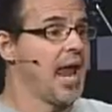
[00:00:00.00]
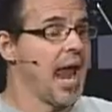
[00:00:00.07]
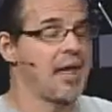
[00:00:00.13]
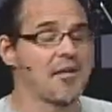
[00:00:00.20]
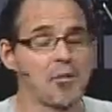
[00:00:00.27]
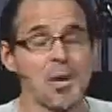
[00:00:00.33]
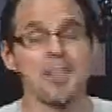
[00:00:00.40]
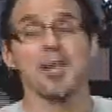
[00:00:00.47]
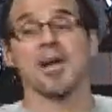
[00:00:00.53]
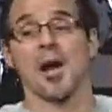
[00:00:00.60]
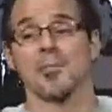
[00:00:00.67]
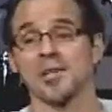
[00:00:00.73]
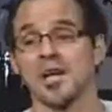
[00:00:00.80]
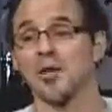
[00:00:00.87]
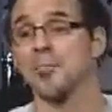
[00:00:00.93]
And then we
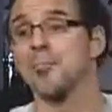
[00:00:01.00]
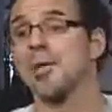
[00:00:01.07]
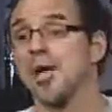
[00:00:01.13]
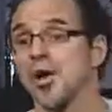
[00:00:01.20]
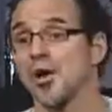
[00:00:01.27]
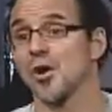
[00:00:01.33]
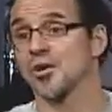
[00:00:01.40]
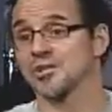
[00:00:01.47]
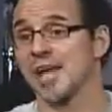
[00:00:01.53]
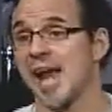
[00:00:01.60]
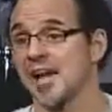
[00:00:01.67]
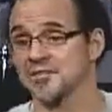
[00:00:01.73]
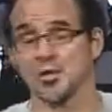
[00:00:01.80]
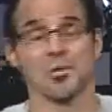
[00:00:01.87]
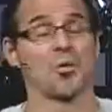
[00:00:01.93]
become little mirrors,
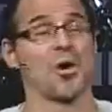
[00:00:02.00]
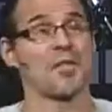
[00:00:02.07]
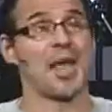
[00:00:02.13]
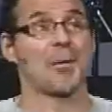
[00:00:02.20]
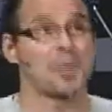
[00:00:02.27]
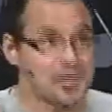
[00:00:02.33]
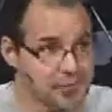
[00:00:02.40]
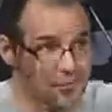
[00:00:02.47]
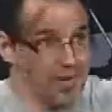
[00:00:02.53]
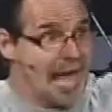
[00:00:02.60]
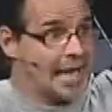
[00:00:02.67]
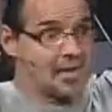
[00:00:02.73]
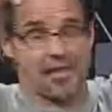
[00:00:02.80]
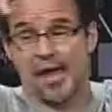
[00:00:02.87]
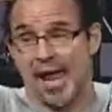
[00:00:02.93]
as it were, that
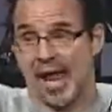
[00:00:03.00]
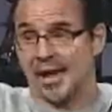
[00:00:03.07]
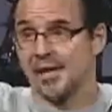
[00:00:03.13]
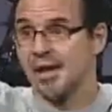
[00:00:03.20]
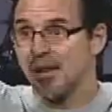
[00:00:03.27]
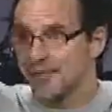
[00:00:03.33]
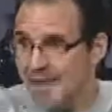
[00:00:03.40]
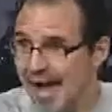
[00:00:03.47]
reflect that.